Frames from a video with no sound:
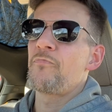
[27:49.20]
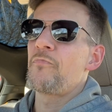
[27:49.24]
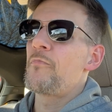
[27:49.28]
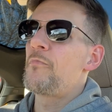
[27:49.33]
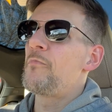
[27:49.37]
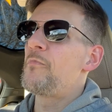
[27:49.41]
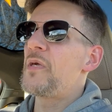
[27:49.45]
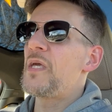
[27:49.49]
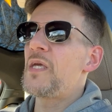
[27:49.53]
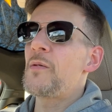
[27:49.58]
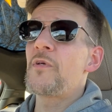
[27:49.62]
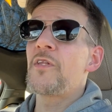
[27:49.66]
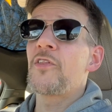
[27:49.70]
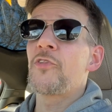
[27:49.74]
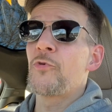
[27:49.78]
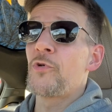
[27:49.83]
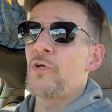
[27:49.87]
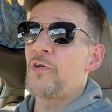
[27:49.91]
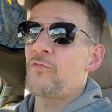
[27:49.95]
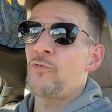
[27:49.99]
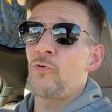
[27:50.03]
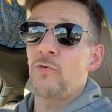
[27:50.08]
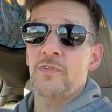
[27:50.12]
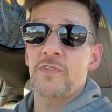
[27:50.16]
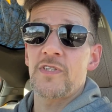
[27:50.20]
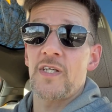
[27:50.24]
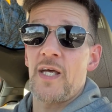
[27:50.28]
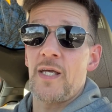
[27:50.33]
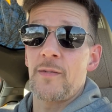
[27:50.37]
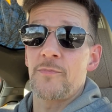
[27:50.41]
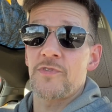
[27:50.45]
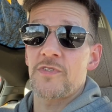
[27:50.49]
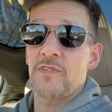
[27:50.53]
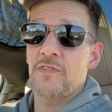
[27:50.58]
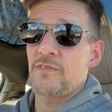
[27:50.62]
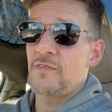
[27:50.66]
maybe 3 or 4
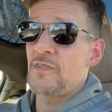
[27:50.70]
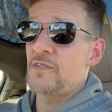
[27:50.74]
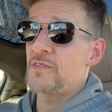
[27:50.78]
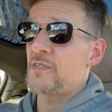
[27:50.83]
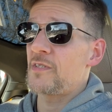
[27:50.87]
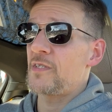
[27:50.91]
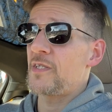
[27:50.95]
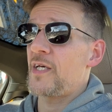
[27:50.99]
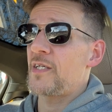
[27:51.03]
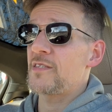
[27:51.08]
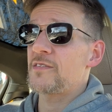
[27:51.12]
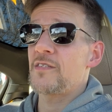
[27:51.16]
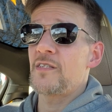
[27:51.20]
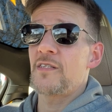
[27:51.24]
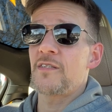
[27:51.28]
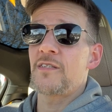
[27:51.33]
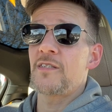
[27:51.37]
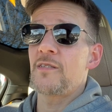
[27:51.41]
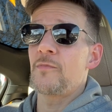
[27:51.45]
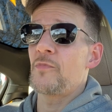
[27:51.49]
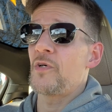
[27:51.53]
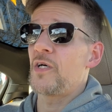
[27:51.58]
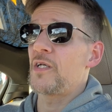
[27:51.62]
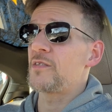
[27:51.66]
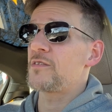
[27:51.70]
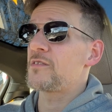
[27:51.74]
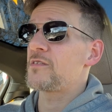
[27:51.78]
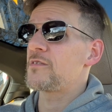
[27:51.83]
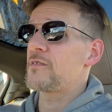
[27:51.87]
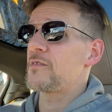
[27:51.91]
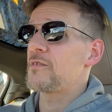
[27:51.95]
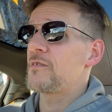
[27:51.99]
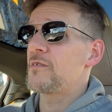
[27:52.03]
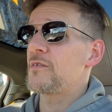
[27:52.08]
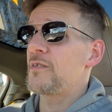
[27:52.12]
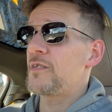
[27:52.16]
times in the last 18
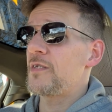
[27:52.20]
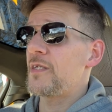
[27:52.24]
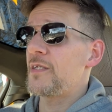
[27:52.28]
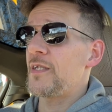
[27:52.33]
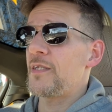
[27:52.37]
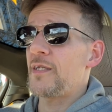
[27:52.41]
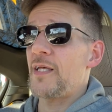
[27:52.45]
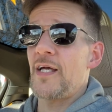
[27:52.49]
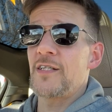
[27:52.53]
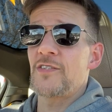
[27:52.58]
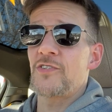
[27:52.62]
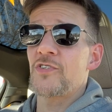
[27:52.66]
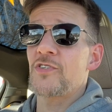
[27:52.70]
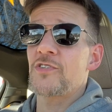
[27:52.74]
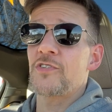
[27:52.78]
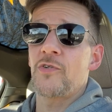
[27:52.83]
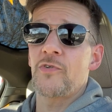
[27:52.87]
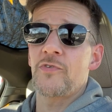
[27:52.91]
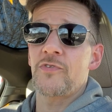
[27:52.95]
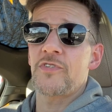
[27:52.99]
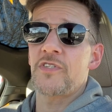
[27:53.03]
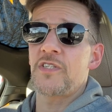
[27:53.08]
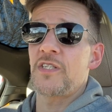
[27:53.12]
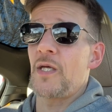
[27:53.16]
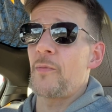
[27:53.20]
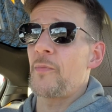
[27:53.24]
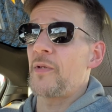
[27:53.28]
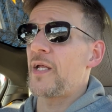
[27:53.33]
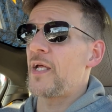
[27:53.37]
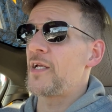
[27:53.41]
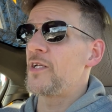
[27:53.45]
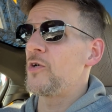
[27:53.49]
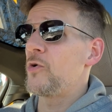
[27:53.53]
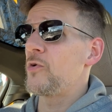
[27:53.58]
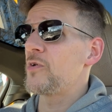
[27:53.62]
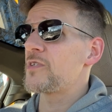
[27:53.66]
months. I just don't see them. And
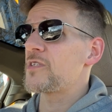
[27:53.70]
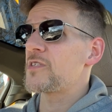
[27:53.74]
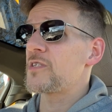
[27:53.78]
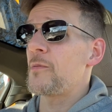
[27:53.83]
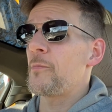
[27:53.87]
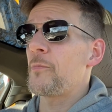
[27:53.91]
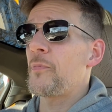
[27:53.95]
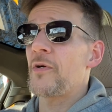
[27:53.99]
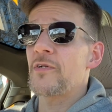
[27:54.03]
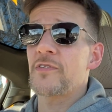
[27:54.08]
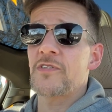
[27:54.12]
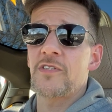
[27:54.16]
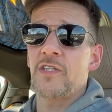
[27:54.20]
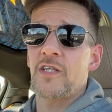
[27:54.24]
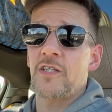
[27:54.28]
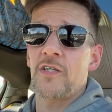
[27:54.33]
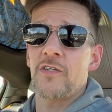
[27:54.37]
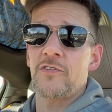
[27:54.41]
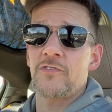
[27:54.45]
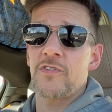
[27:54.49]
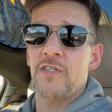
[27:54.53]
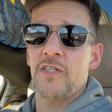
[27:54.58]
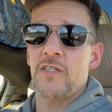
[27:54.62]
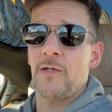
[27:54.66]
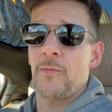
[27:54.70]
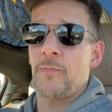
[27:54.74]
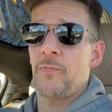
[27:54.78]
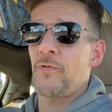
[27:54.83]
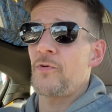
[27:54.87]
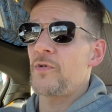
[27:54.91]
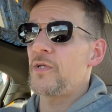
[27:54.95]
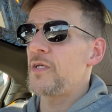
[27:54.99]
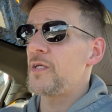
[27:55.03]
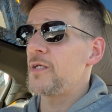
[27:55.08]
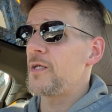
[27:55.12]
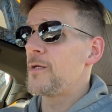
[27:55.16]
I know in some parts of the country they're
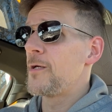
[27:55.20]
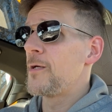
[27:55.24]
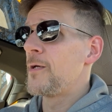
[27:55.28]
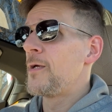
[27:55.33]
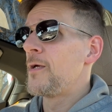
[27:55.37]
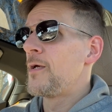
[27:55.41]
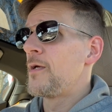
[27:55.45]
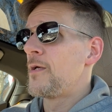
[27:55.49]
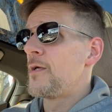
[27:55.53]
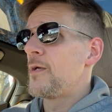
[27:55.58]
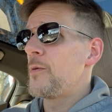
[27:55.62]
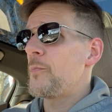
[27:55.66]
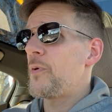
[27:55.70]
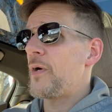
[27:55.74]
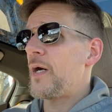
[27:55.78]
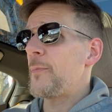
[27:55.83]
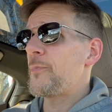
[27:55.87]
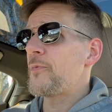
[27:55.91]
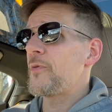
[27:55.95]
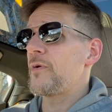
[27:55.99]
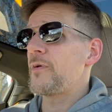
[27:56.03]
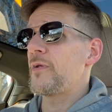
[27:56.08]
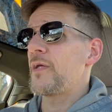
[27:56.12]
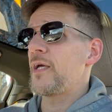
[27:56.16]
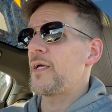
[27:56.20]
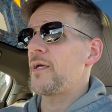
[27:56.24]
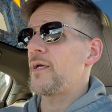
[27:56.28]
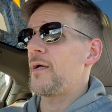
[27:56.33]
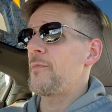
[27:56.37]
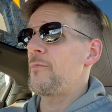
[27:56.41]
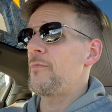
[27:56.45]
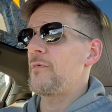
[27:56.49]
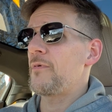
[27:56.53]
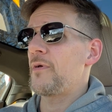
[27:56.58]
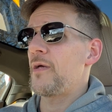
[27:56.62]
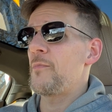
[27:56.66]
pretty popular. Like
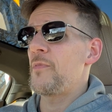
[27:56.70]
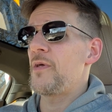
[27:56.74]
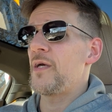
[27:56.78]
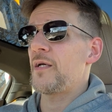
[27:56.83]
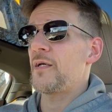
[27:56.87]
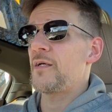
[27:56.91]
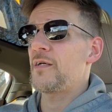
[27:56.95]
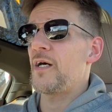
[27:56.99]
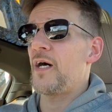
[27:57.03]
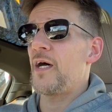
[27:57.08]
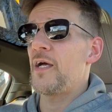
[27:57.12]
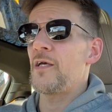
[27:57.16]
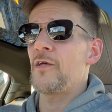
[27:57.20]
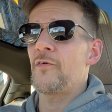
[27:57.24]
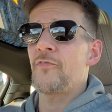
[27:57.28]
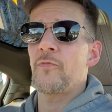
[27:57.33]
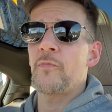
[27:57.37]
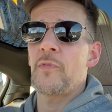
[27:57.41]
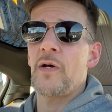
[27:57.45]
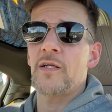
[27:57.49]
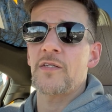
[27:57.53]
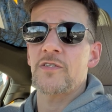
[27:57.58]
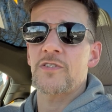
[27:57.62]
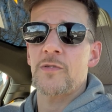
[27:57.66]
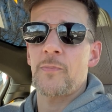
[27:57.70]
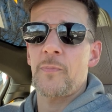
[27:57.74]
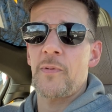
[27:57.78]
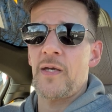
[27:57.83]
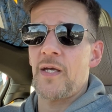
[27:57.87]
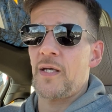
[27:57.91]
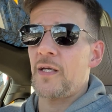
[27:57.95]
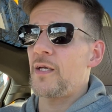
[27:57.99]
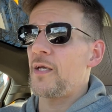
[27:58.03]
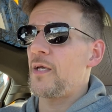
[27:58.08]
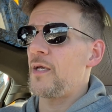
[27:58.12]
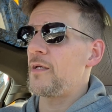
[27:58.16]
I met Kyle from Out of
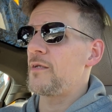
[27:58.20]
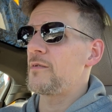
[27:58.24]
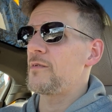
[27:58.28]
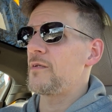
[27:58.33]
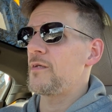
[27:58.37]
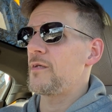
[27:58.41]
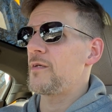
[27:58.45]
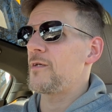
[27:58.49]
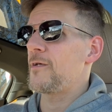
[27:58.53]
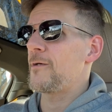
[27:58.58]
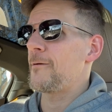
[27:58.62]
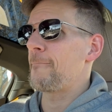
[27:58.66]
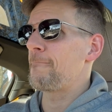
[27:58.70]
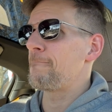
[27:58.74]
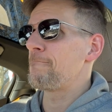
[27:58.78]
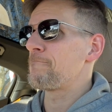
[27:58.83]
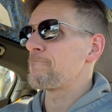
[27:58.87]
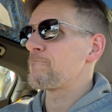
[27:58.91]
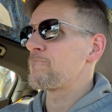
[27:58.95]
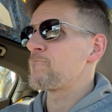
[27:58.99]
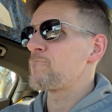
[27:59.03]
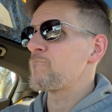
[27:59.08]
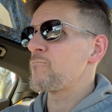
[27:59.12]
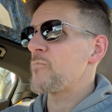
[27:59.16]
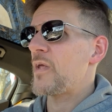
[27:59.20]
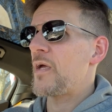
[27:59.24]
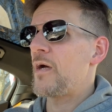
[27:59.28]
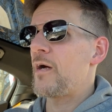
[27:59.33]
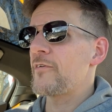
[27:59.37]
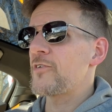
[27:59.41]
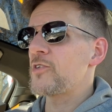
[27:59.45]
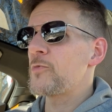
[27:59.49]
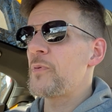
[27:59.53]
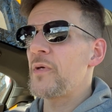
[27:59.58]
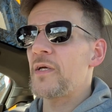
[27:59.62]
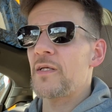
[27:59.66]
Spec at Out
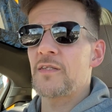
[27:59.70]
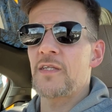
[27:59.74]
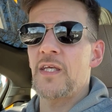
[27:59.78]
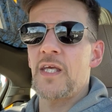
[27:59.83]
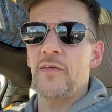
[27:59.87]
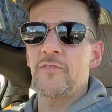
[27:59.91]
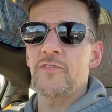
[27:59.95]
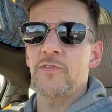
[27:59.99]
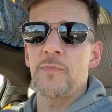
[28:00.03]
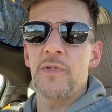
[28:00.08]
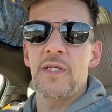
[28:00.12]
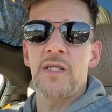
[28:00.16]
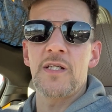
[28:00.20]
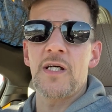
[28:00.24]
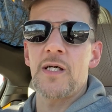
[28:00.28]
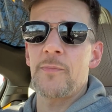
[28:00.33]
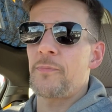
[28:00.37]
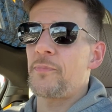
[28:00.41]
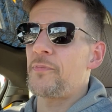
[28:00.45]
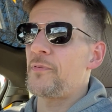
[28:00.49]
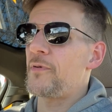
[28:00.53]
of Spec Dave's meetup